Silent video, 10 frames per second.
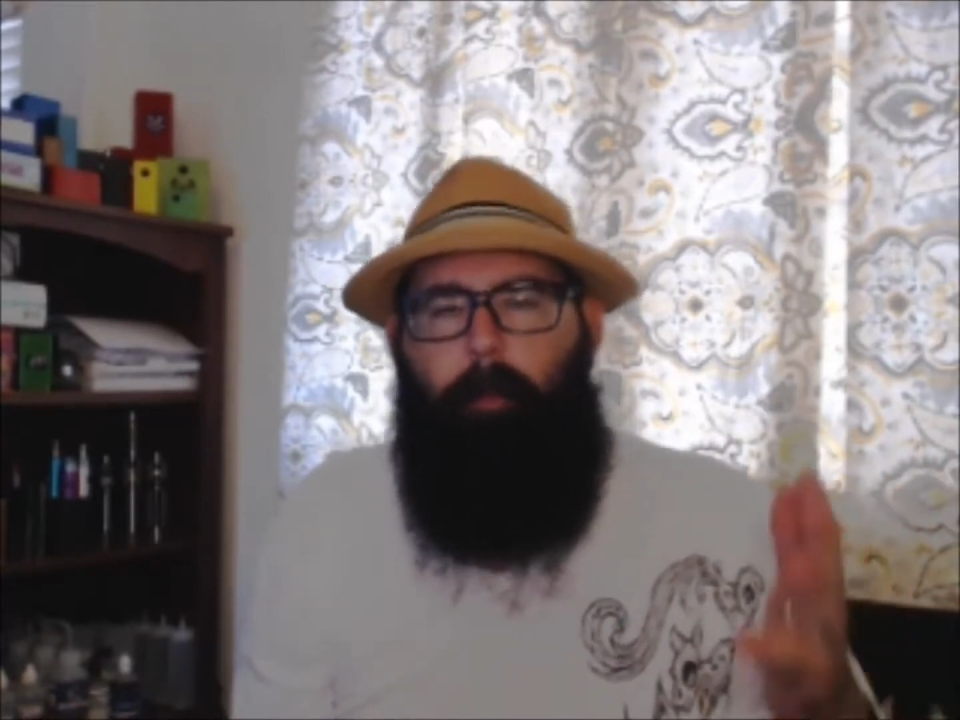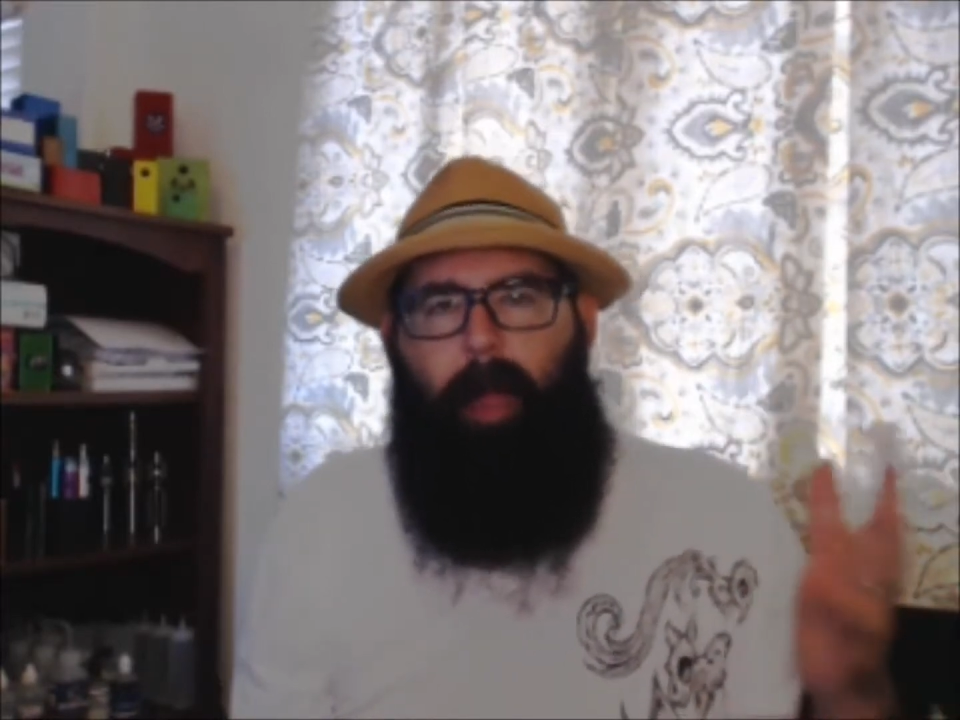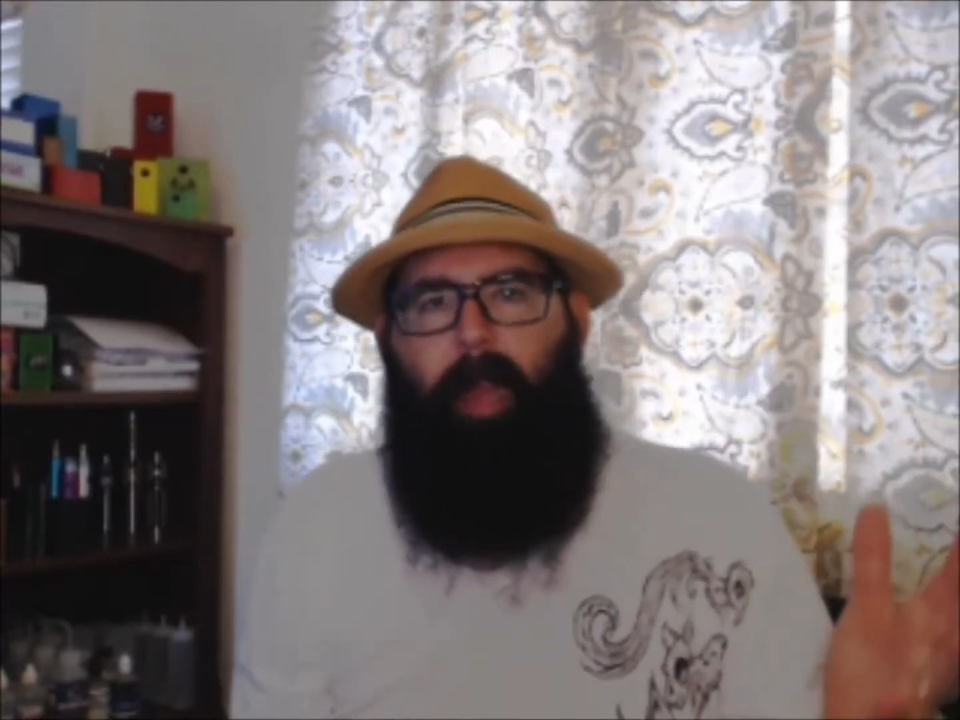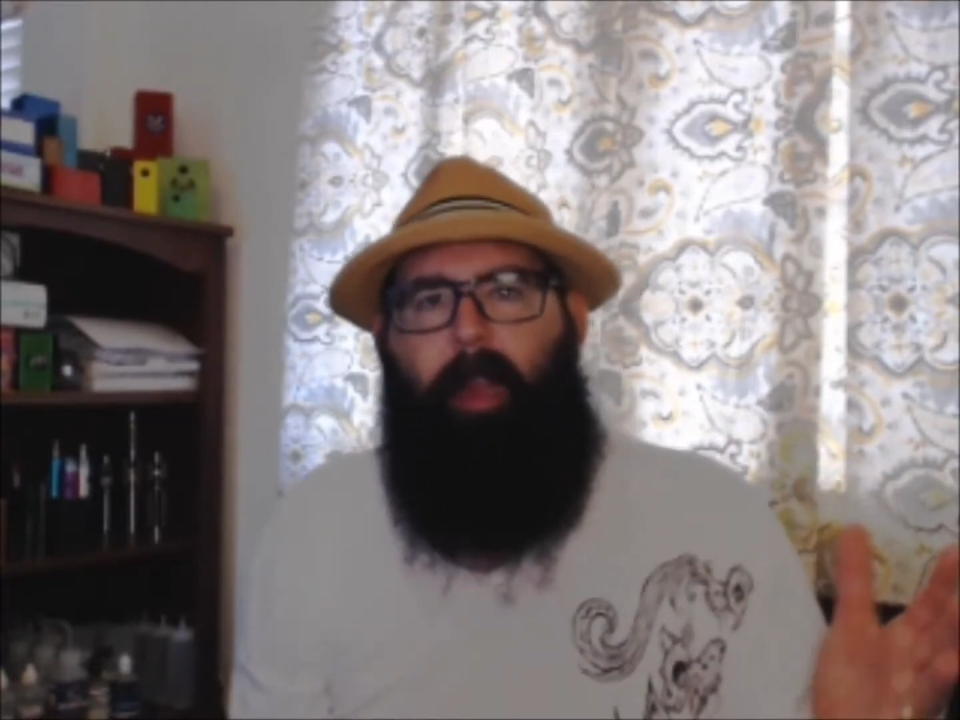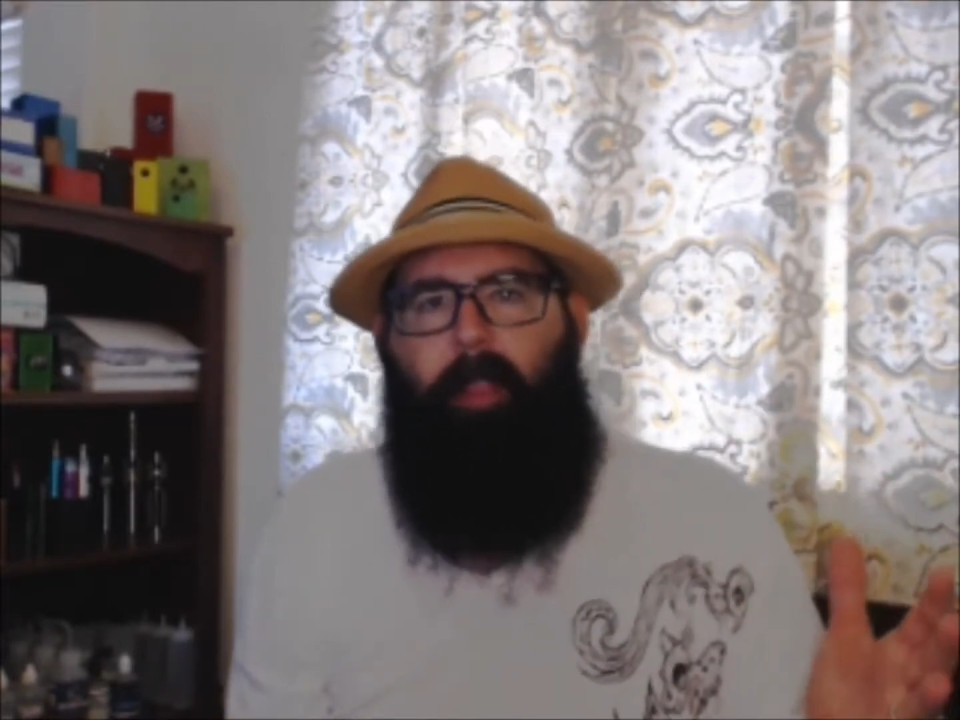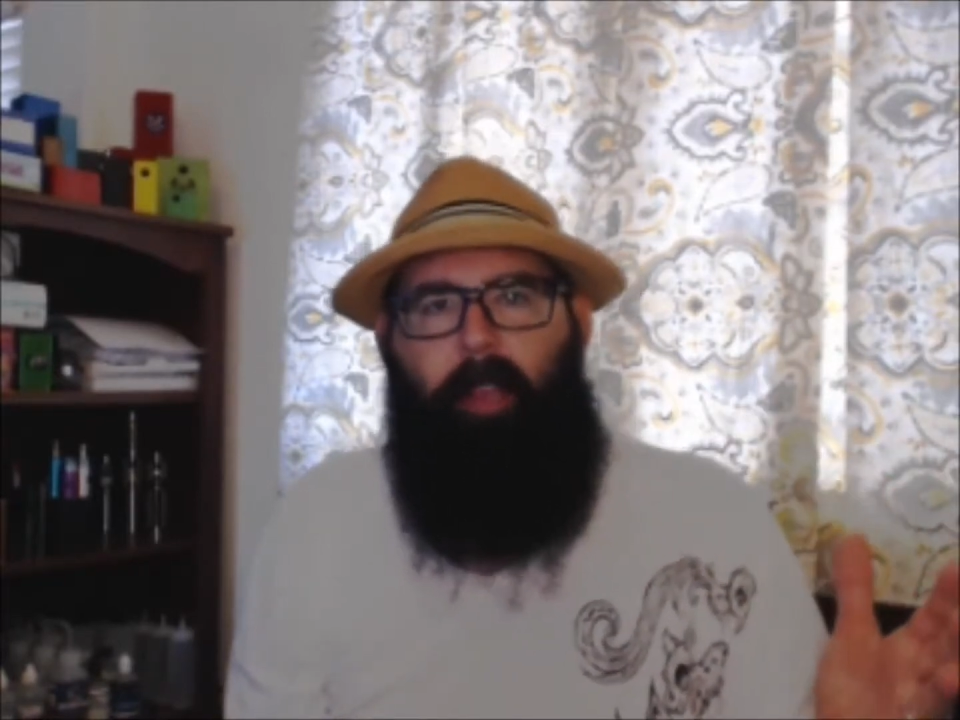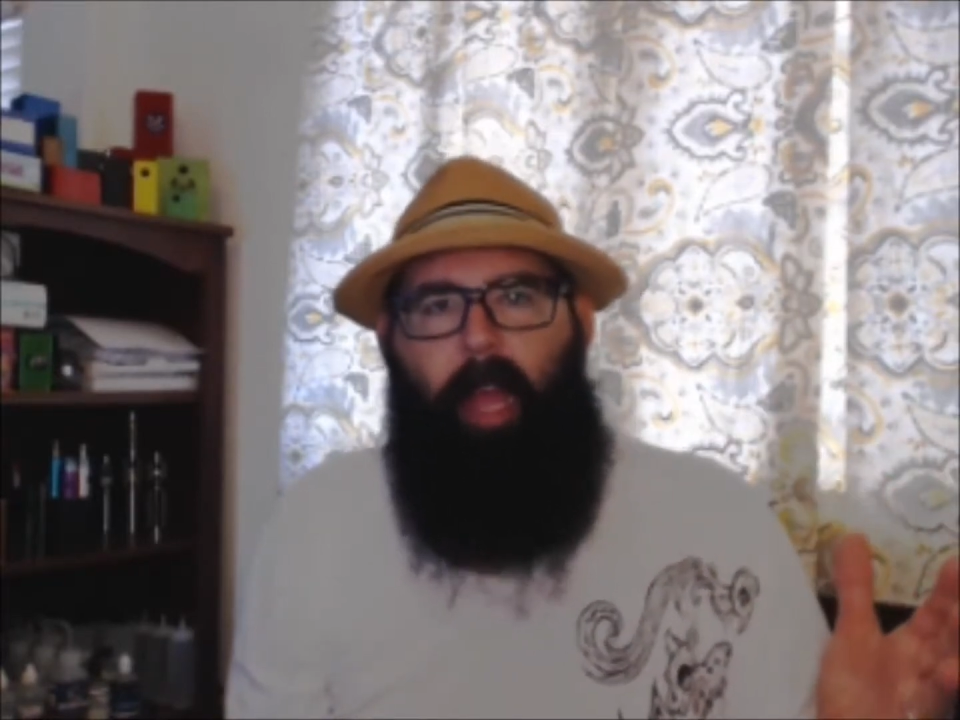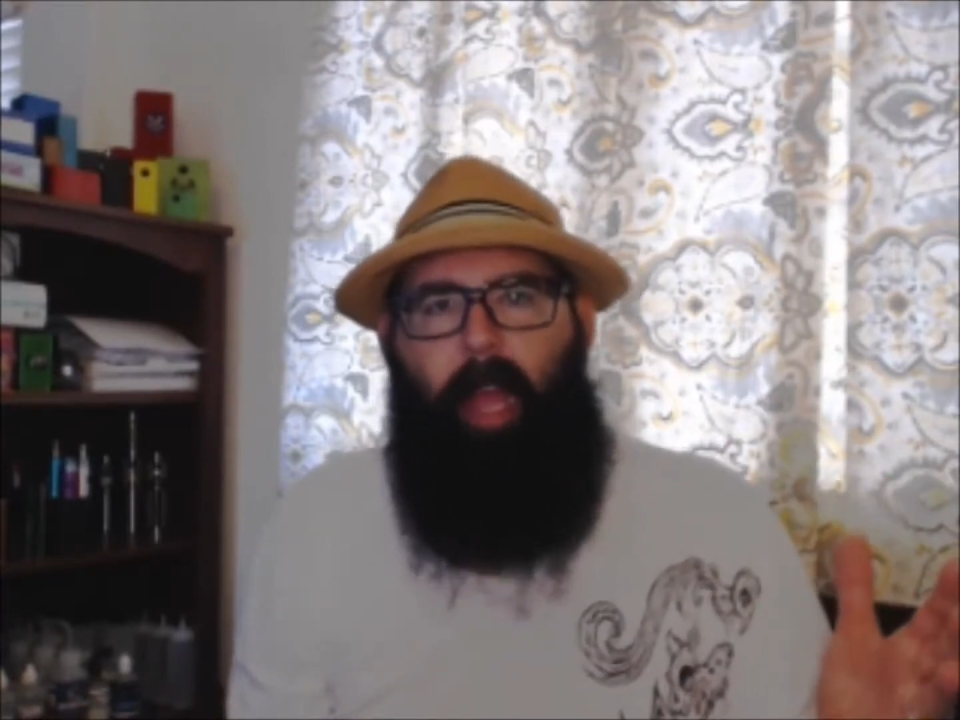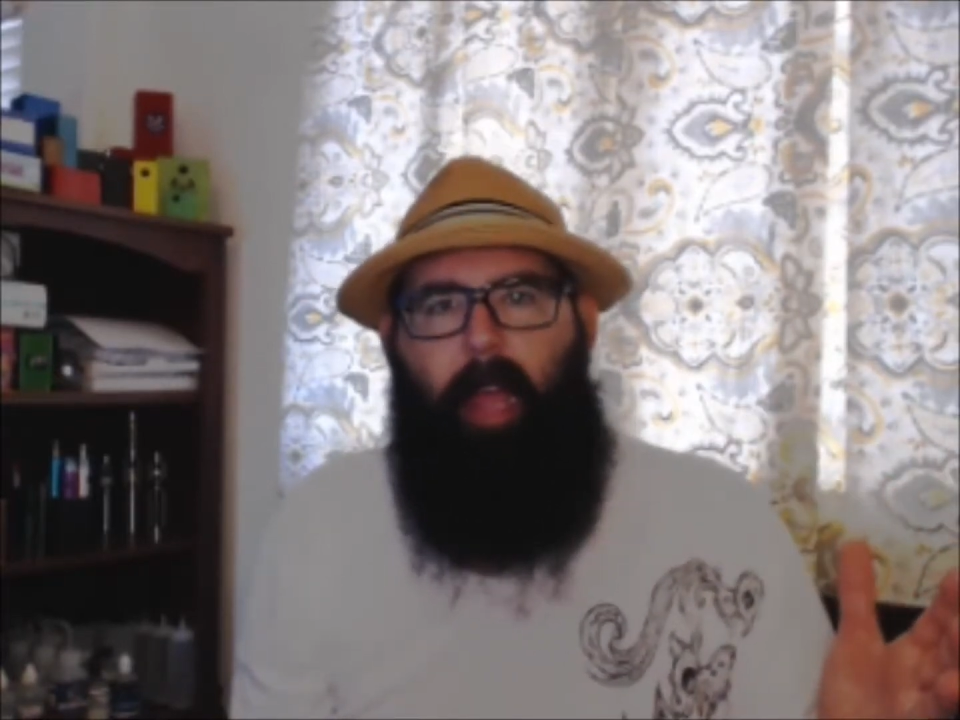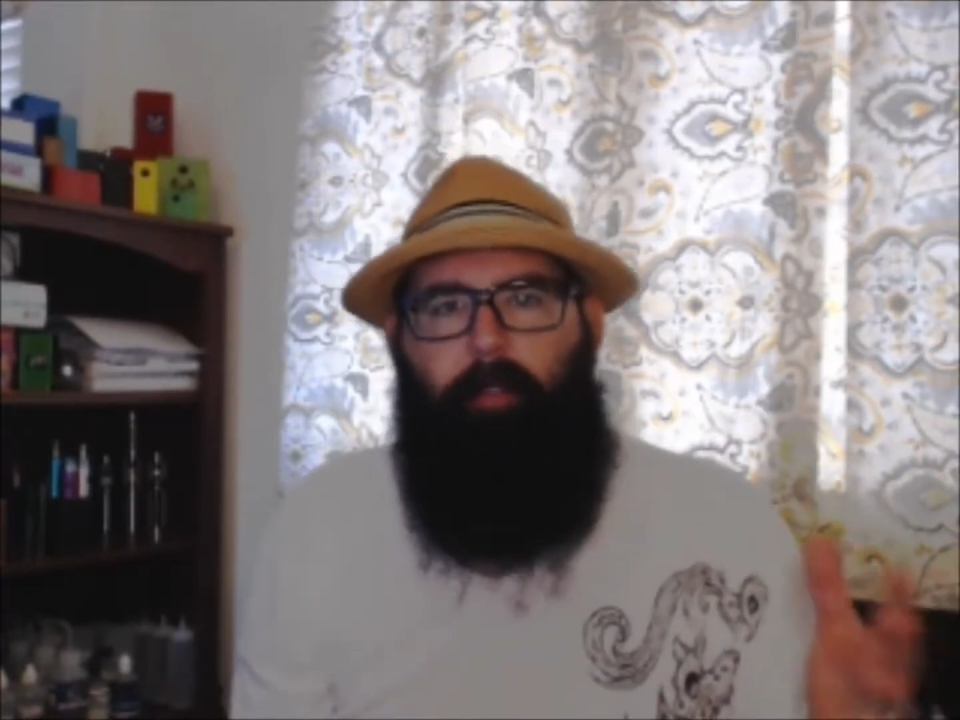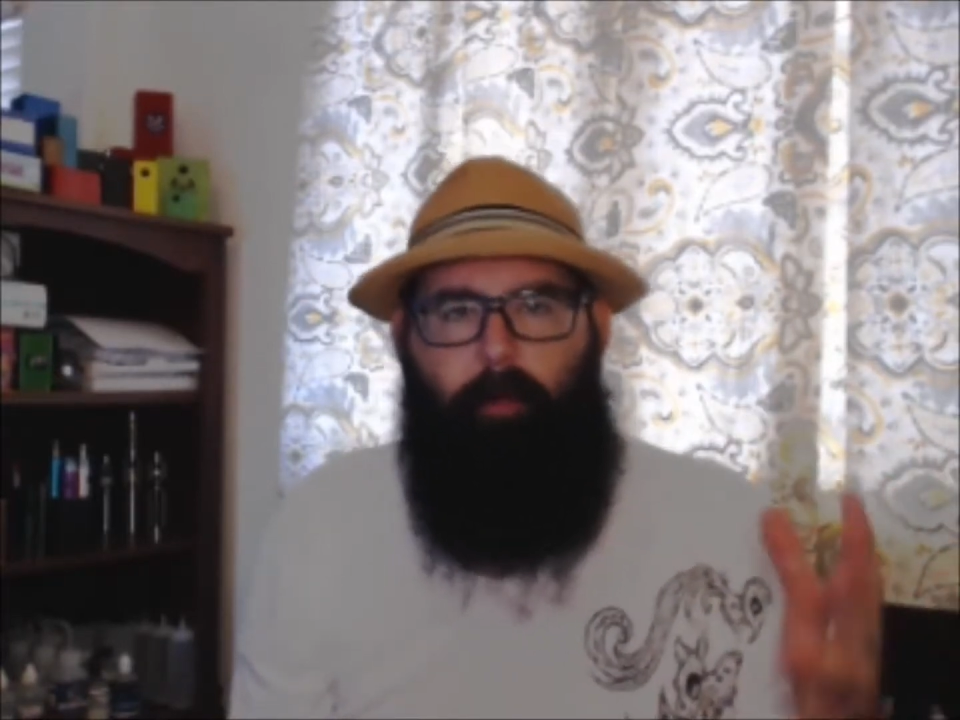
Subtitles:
back in the day